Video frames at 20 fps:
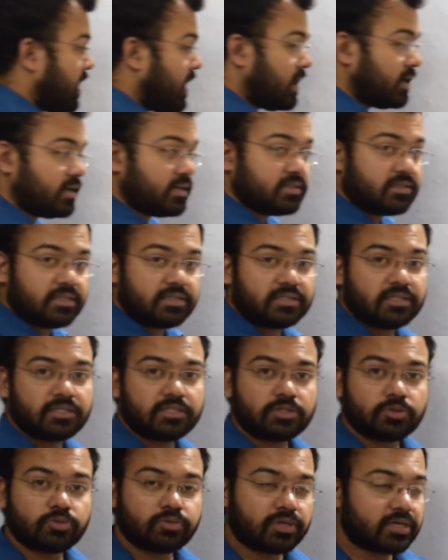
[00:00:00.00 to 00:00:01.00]
Under this
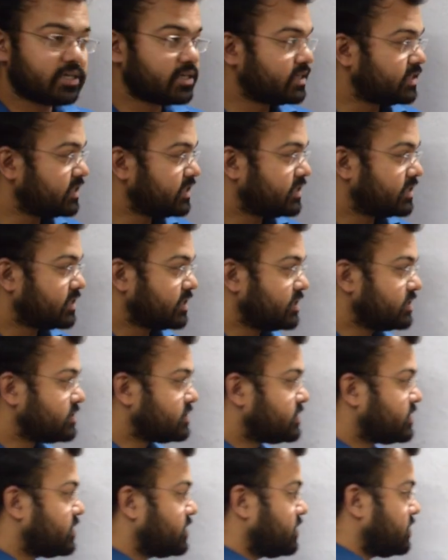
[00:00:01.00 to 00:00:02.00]
student
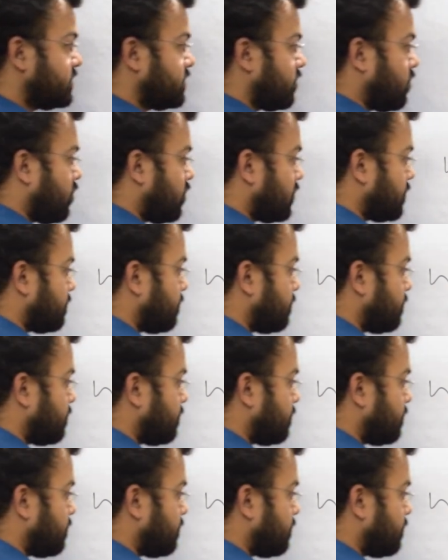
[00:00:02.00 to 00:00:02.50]
t-test, or